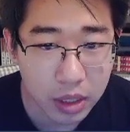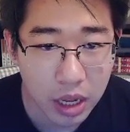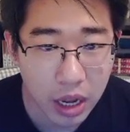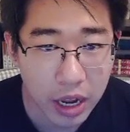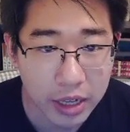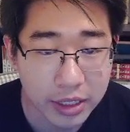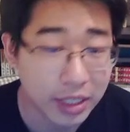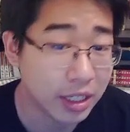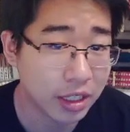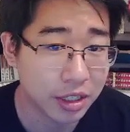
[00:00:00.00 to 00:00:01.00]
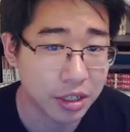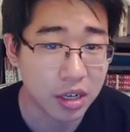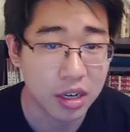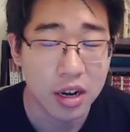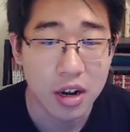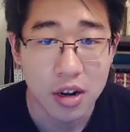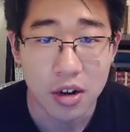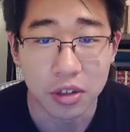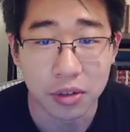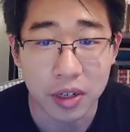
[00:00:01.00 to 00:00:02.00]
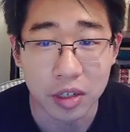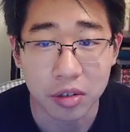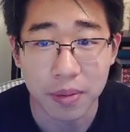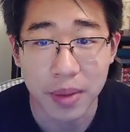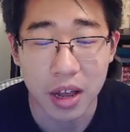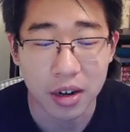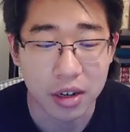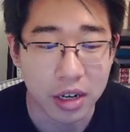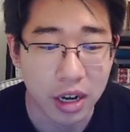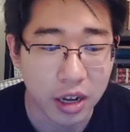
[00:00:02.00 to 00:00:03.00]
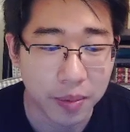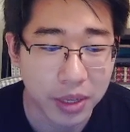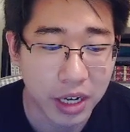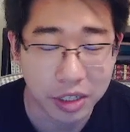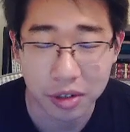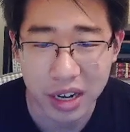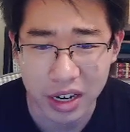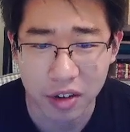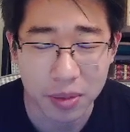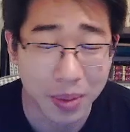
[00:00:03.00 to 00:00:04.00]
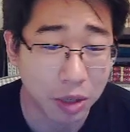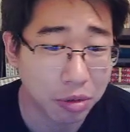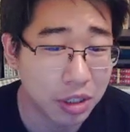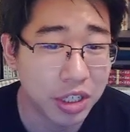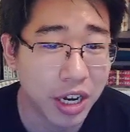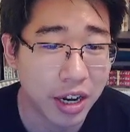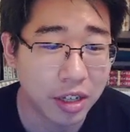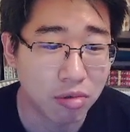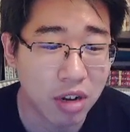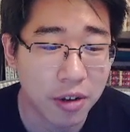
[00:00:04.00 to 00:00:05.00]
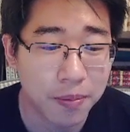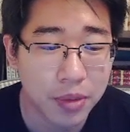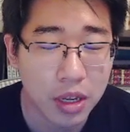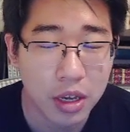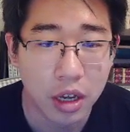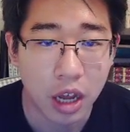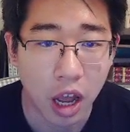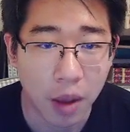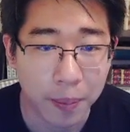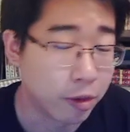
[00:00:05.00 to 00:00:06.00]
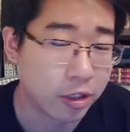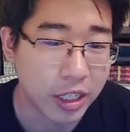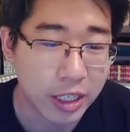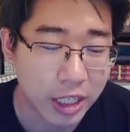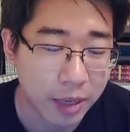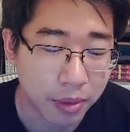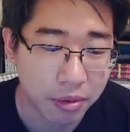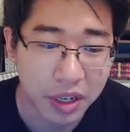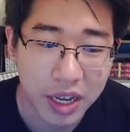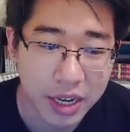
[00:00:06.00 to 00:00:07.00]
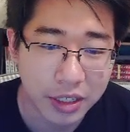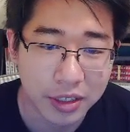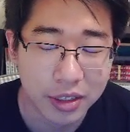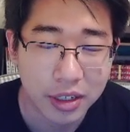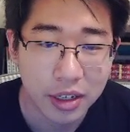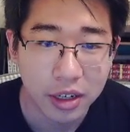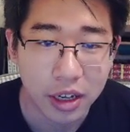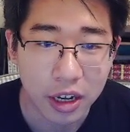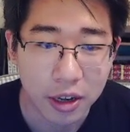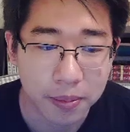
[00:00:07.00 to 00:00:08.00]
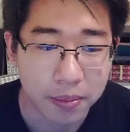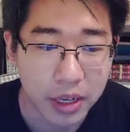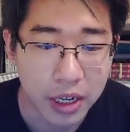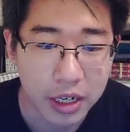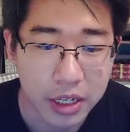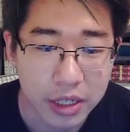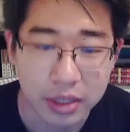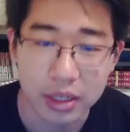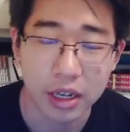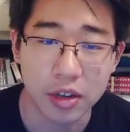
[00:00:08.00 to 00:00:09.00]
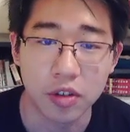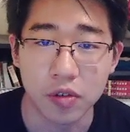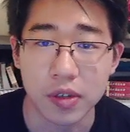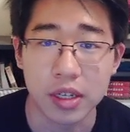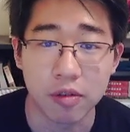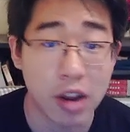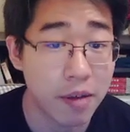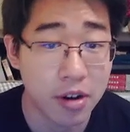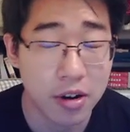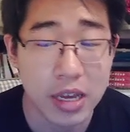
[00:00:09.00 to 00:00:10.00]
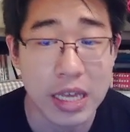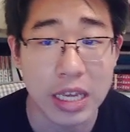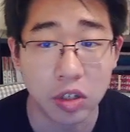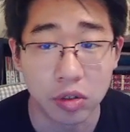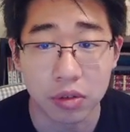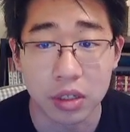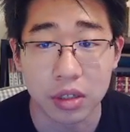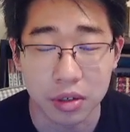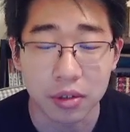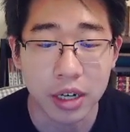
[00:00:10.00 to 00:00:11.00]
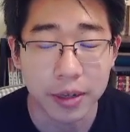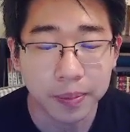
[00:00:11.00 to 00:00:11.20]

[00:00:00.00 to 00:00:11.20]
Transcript: Sinix here, also very strong battler. He likes to hang out in my Twitch chat as well. I'm using the same 3 lines, and he's using whatever he chooses to, right?